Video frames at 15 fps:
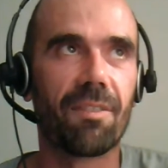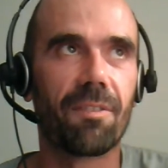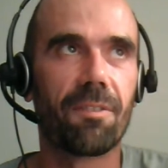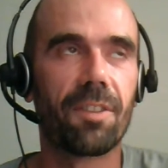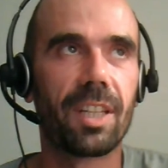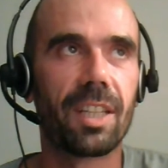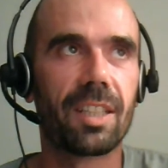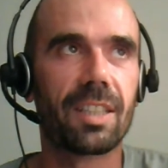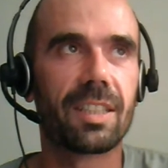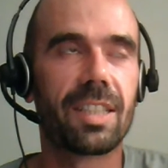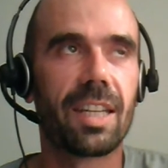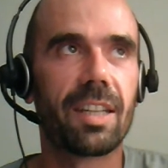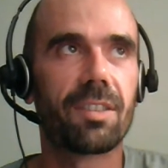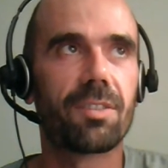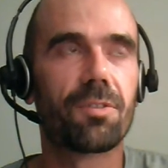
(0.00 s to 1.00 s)
think
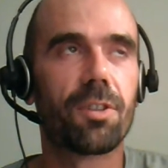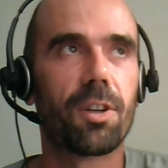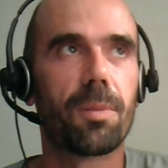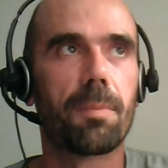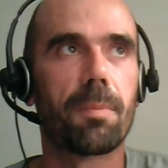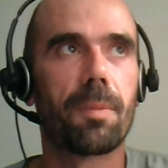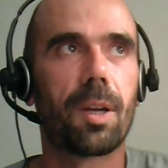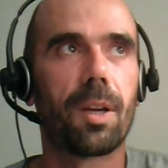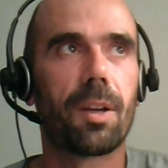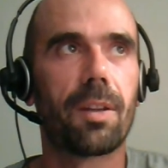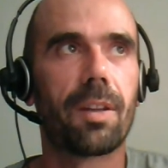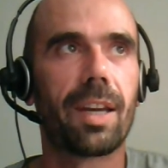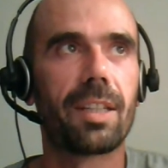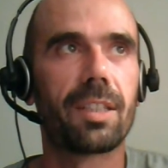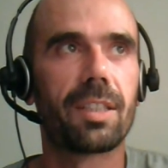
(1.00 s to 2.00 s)
dates from
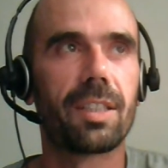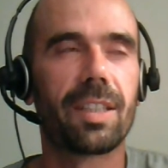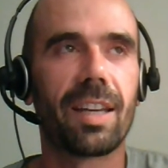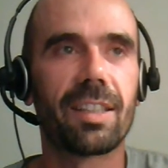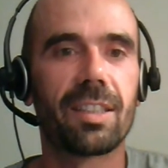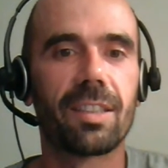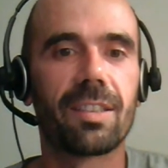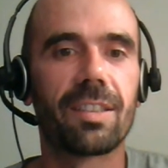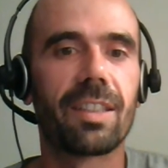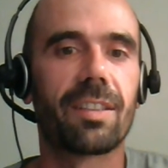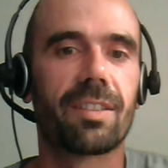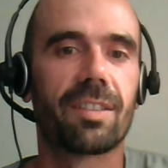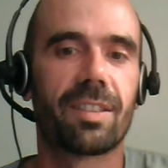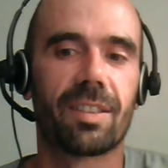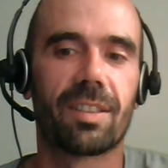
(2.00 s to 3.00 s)

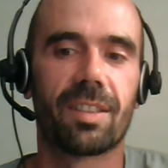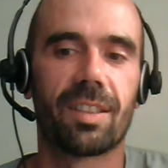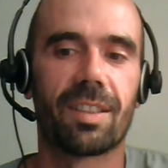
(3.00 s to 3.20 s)
1996.